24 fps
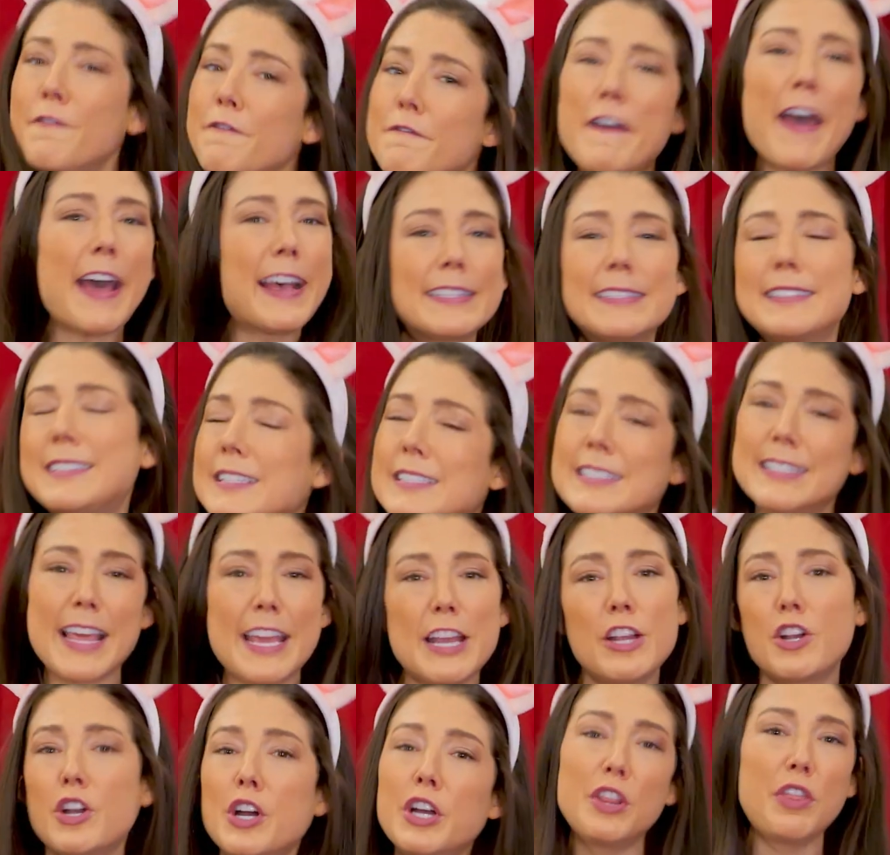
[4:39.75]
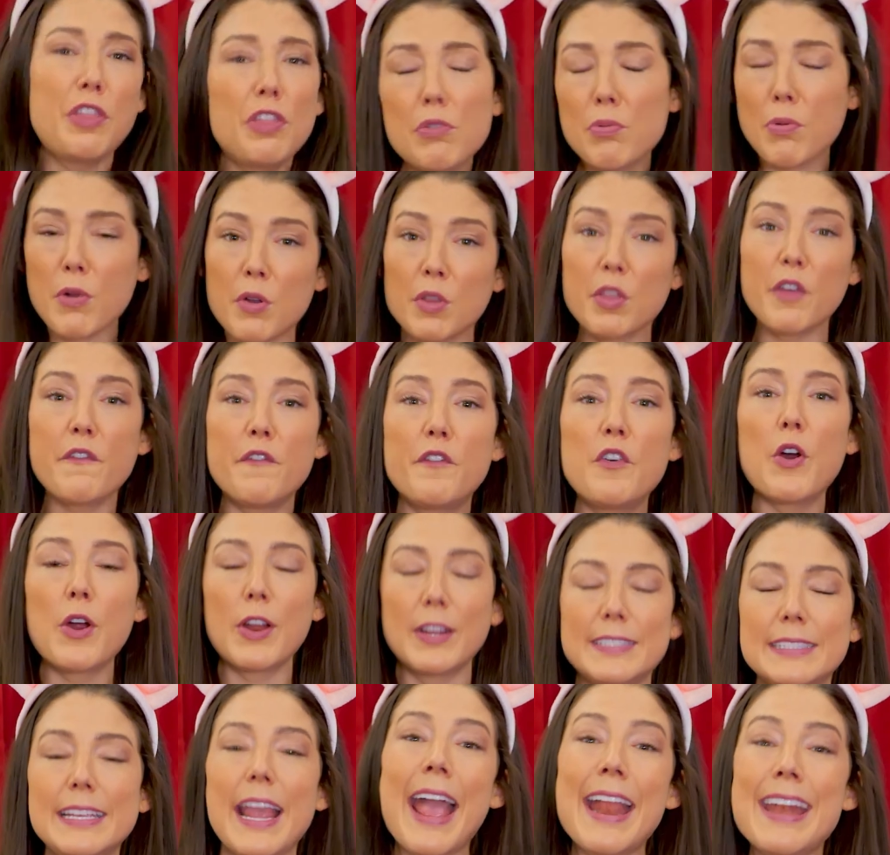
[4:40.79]
fast as they could through the
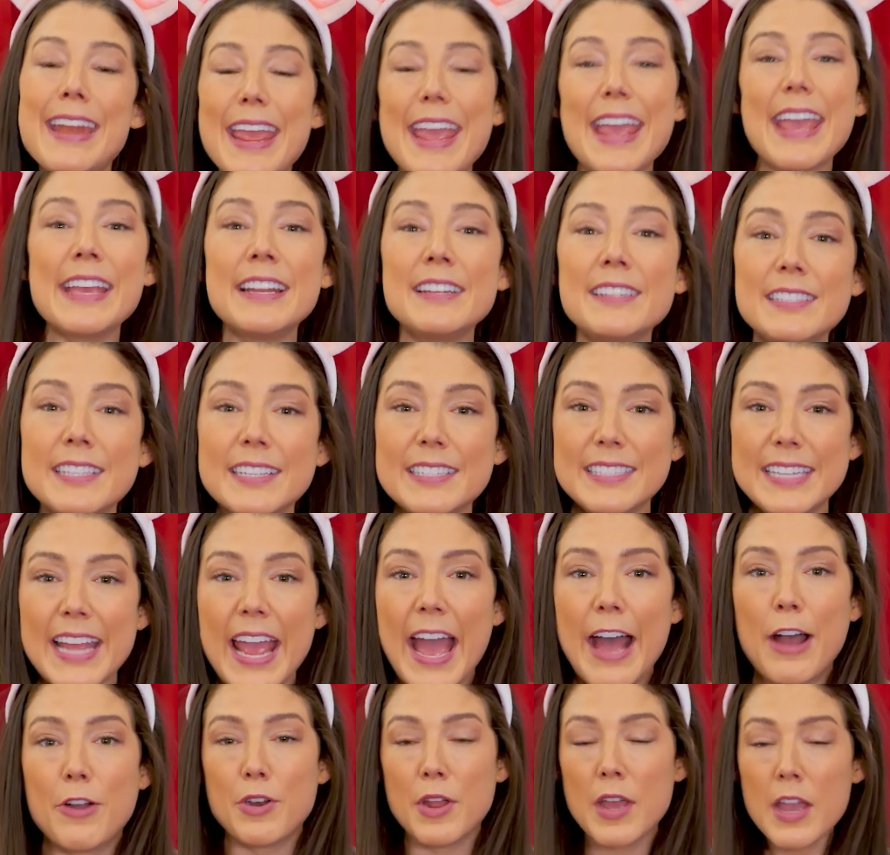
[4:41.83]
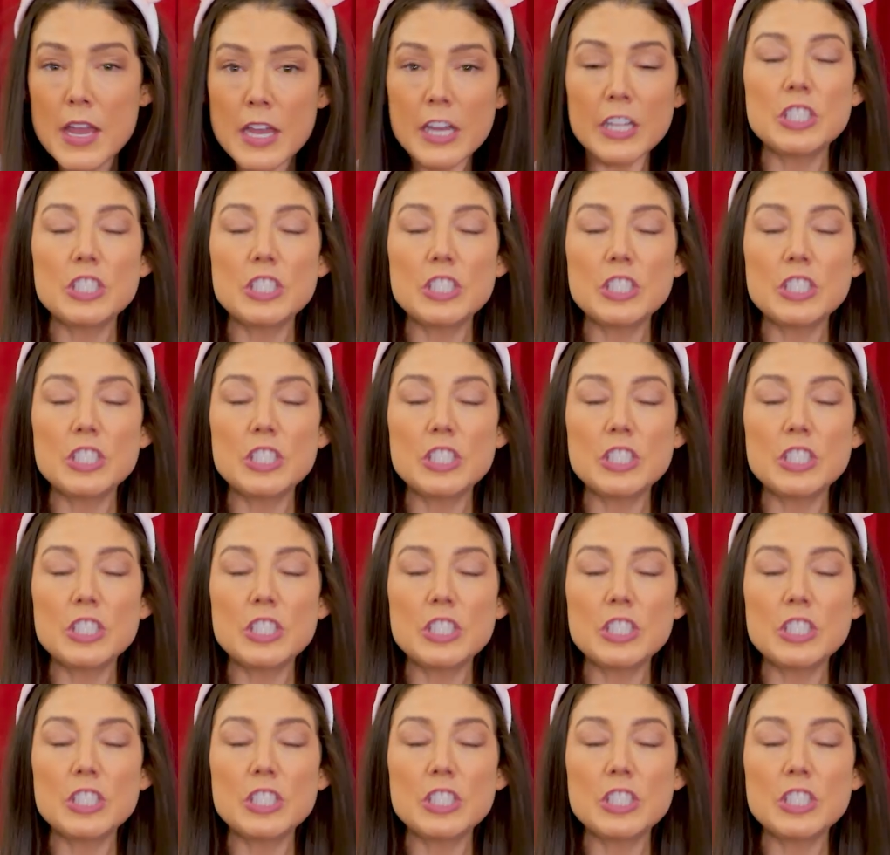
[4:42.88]
forest and into town